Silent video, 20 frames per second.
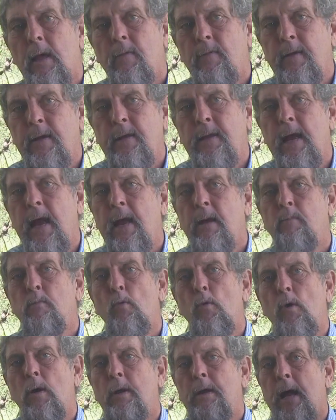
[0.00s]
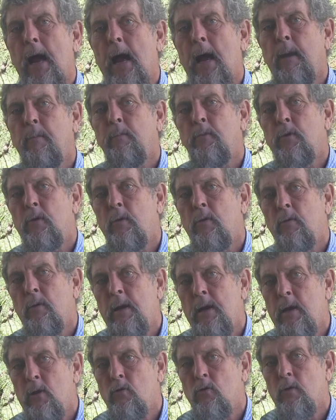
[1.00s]
They take more time to
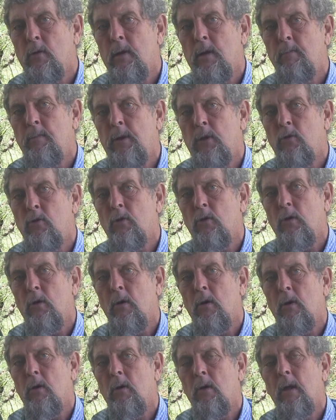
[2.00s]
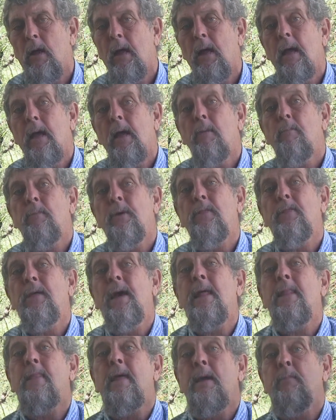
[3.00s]
initially mature but
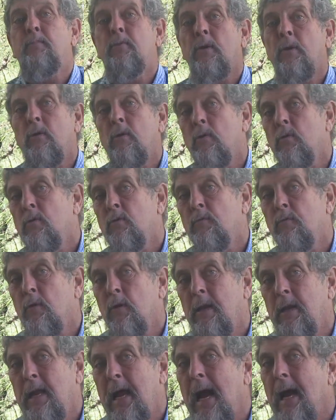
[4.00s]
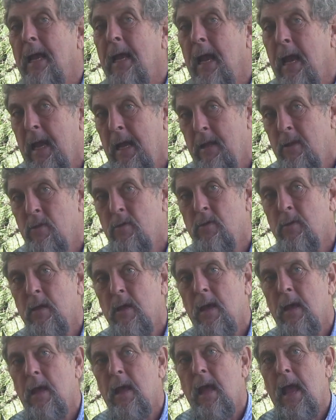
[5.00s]
then they produce for decades
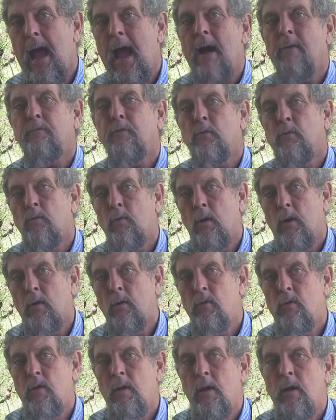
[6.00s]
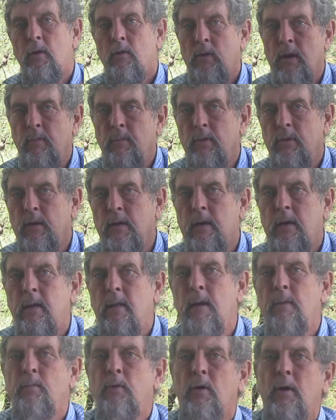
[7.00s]
afterwards. Some of the
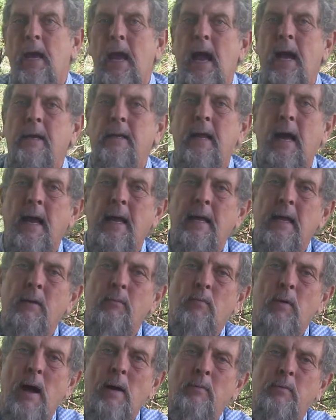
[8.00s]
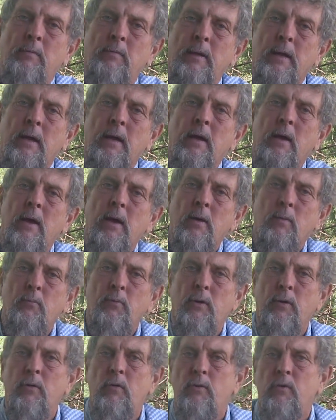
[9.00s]
columnar cacti can probably
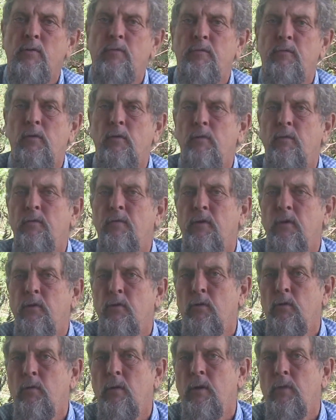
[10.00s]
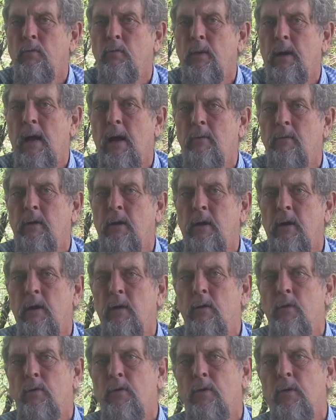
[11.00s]
produce fruit for 200 to 300
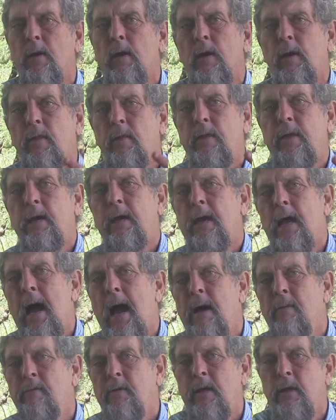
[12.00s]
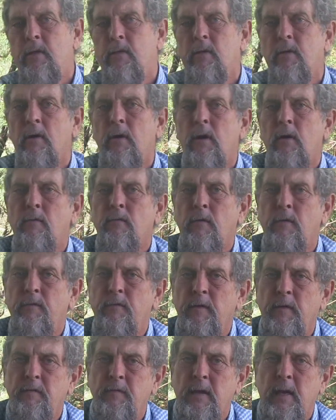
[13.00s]
years. The agaves for
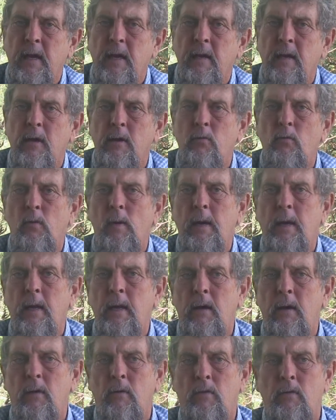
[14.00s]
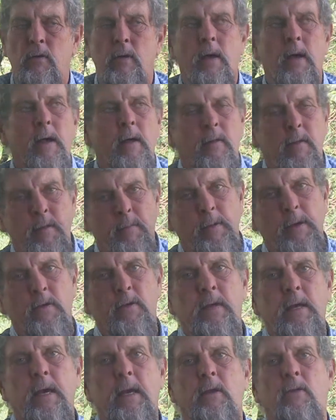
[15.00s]
15 to 20 years. The
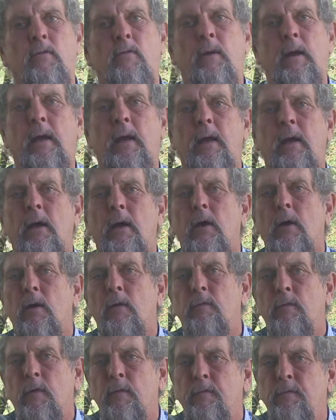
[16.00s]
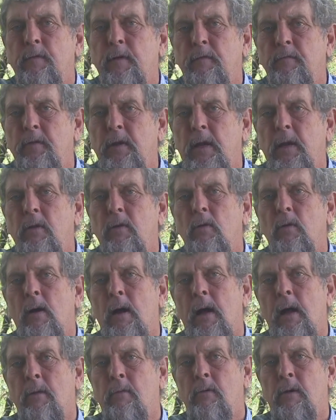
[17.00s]
mesquite tree for 50 to
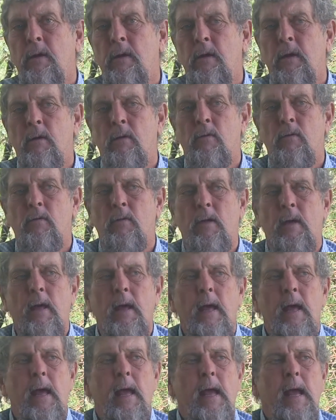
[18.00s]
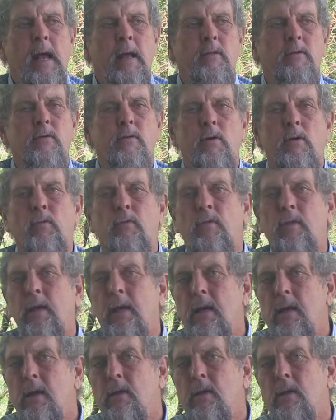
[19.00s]
100 years. And so
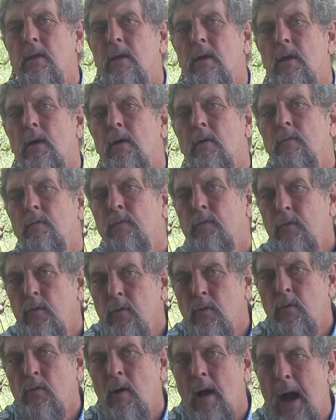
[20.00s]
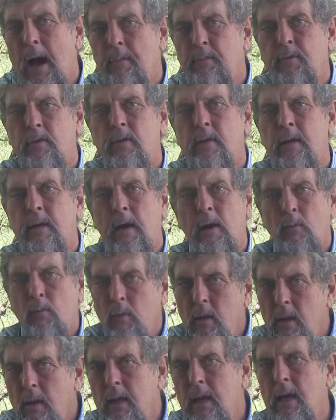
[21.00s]
these food crops that are
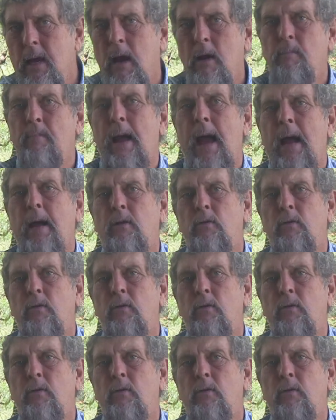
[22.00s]
really at our back